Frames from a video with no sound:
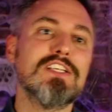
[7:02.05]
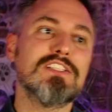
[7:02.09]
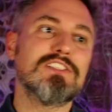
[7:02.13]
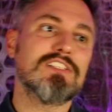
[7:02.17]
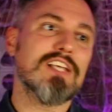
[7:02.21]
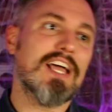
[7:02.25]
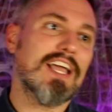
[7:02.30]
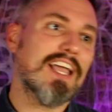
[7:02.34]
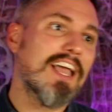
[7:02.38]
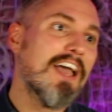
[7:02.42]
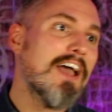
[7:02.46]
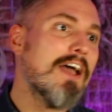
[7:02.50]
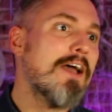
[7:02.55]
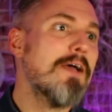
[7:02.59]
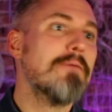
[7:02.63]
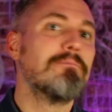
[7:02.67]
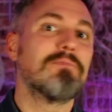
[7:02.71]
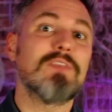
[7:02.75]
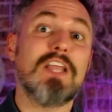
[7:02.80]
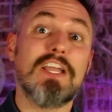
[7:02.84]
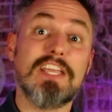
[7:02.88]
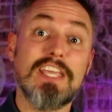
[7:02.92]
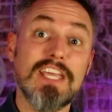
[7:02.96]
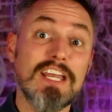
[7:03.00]
this, like,
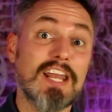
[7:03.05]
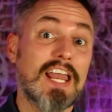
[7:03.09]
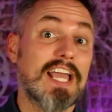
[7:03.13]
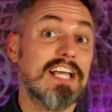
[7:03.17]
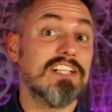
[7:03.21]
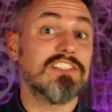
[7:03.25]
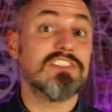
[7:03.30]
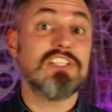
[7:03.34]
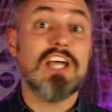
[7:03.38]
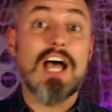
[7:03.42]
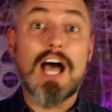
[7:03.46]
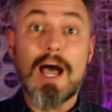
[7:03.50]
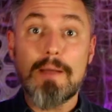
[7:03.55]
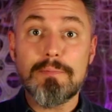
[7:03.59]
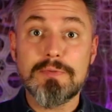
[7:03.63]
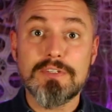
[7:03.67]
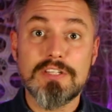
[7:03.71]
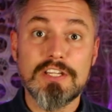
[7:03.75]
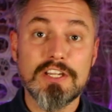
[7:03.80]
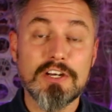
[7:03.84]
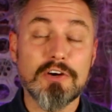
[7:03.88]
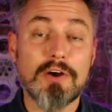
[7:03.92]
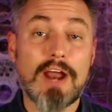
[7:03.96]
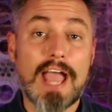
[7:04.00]
again, like a
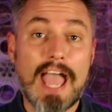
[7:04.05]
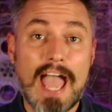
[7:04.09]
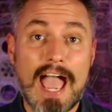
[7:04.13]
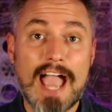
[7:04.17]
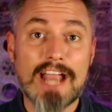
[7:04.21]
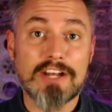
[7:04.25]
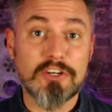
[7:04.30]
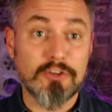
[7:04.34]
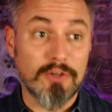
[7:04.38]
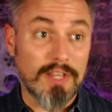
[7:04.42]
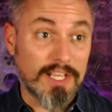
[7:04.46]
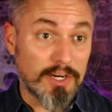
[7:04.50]
top-tier actor,